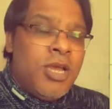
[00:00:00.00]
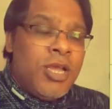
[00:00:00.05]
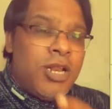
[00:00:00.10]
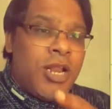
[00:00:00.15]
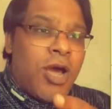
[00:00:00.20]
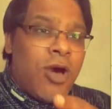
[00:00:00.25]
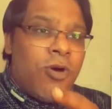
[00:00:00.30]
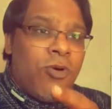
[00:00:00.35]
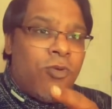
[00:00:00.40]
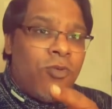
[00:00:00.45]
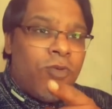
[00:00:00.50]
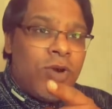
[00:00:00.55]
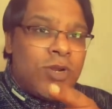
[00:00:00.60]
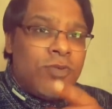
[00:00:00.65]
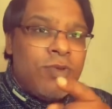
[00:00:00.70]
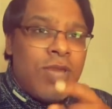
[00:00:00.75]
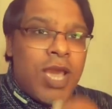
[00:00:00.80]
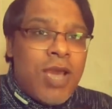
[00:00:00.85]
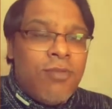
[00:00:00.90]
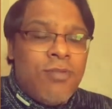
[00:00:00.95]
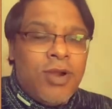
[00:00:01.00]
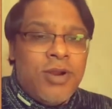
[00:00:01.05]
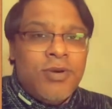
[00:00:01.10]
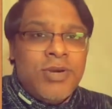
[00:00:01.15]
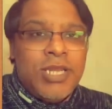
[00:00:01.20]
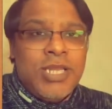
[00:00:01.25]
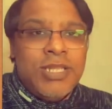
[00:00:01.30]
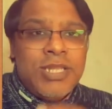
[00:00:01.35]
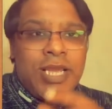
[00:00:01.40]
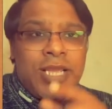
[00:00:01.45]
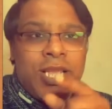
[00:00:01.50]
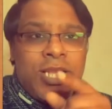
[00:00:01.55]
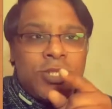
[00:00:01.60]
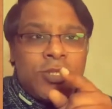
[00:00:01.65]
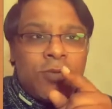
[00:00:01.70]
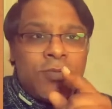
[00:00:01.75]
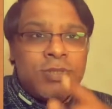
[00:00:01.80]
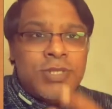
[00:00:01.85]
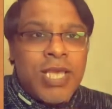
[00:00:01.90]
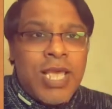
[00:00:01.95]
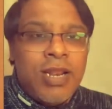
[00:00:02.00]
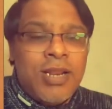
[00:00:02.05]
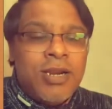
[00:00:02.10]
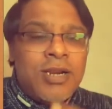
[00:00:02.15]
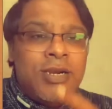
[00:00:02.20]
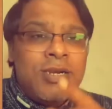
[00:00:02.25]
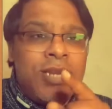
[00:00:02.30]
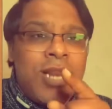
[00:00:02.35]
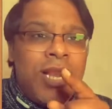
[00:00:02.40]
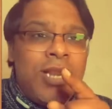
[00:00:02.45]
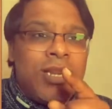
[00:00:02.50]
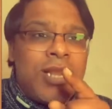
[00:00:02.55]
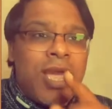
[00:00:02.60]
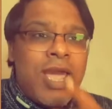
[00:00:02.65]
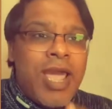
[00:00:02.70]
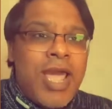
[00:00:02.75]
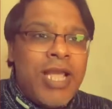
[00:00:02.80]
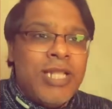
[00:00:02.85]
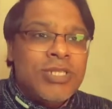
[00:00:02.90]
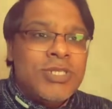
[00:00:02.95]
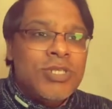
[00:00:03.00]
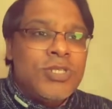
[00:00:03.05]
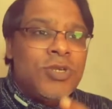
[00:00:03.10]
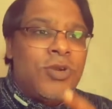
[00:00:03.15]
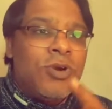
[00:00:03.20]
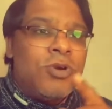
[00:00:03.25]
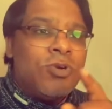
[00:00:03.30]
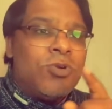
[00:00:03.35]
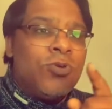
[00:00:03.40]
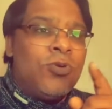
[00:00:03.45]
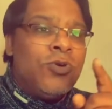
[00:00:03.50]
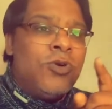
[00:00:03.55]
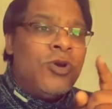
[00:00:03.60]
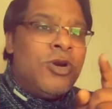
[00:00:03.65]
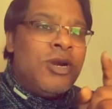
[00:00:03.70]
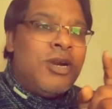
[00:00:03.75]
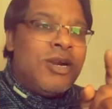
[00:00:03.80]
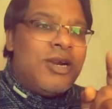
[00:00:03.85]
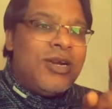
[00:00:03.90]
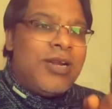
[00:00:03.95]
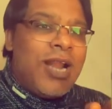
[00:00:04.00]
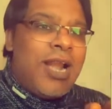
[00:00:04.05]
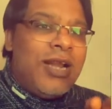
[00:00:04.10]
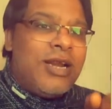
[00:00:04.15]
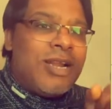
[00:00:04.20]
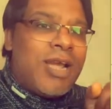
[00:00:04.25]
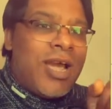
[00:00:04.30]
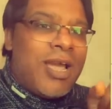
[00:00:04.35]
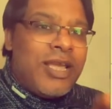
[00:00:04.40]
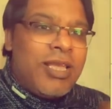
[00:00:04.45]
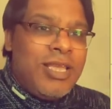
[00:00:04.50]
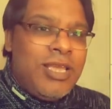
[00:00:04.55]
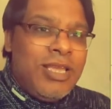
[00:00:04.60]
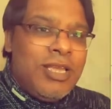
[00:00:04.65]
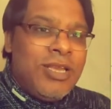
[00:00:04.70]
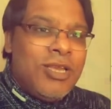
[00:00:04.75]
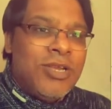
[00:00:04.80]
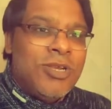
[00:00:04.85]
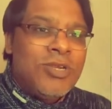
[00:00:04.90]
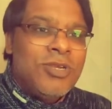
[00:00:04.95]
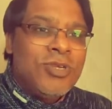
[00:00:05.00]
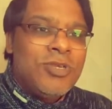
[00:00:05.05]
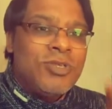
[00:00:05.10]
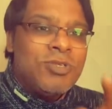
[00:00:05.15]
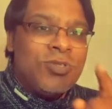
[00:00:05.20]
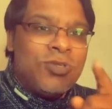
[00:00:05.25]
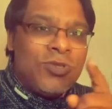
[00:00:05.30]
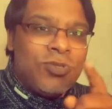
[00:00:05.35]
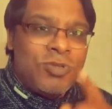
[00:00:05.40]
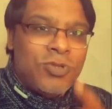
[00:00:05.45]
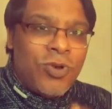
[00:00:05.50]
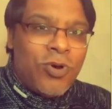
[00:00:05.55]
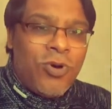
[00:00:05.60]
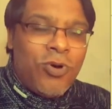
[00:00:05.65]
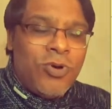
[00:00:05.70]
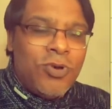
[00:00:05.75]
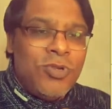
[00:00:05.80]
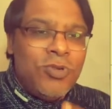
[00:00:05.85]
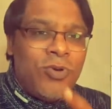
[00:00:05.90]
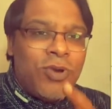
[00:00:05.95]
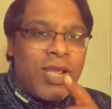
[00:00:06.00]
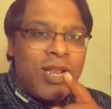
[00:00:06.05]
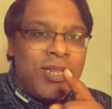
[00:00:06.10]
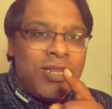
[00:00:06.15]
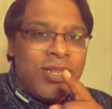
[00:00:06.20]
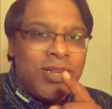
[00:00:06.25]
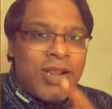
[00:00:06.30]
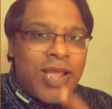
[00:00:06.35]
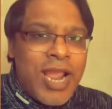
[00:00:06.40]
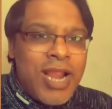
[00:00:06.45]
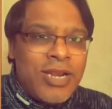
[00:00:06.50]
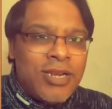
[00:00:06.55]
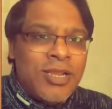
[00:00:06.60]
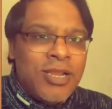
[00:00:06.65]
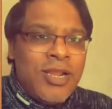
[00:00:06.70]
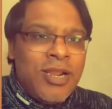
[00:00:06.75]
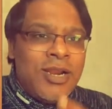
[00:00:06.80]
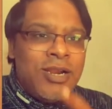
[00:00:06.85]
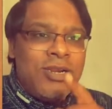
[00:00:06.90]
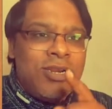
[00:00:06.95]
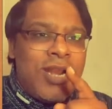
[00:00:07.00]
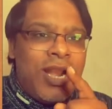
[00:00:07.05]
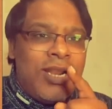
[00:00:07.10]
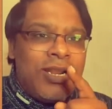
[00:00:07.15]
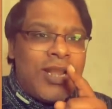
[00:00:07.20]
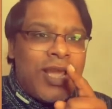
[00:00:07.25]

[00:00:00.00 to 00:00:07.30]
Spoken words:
Now what we have learned in the case of cell, delta H is equal to delta E. So you can write delta